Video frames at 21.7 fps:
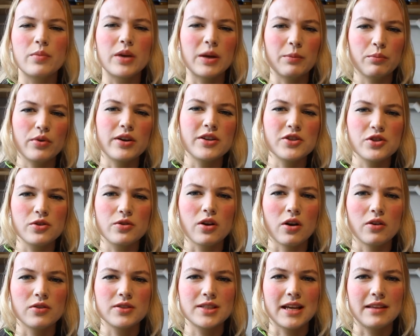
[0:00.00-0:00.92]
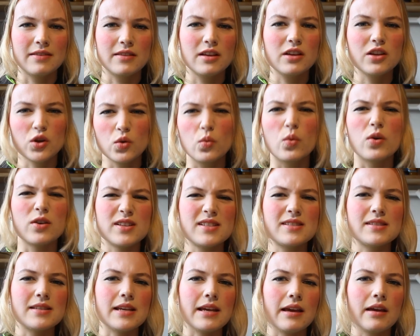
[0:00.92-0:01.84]
It brings you content that you want to
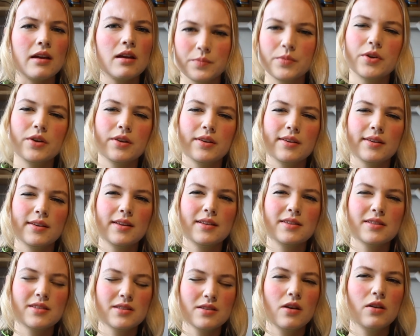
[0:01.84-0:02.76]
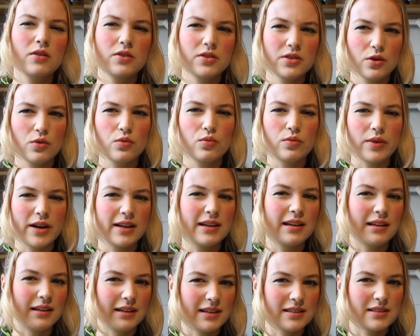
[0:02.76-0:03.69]
see, but it's not so
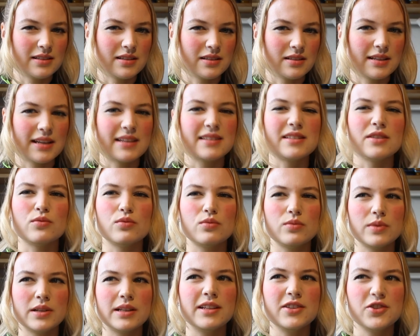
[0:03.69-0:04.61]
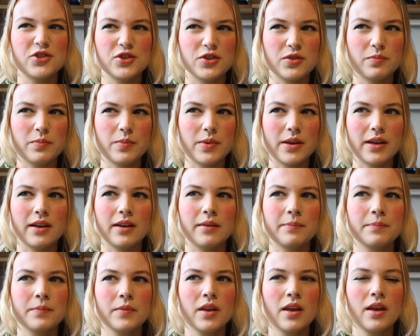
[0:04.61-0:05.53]
regulated as it really should be.
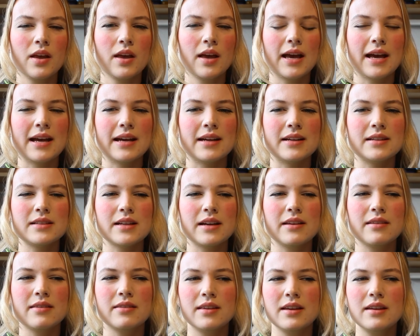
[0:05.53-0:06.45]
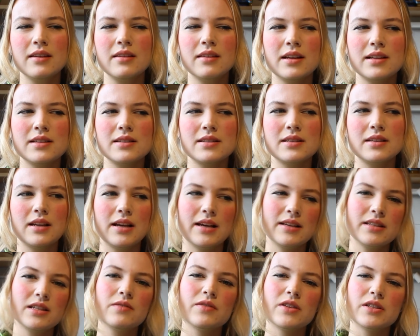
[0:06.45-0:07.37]
And I think that's
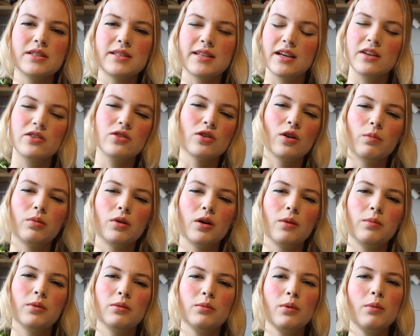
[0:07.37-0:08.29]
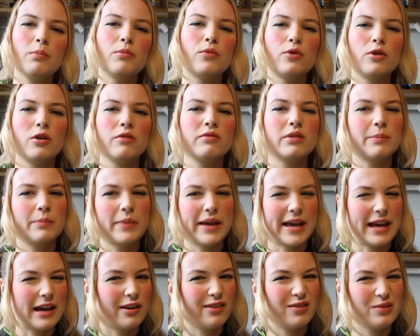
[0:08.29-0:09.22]
less of a TikTok problem and more of a
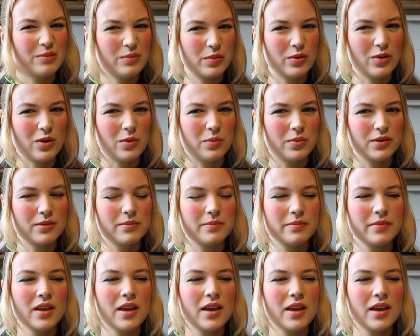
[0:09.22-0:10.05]
parent problem.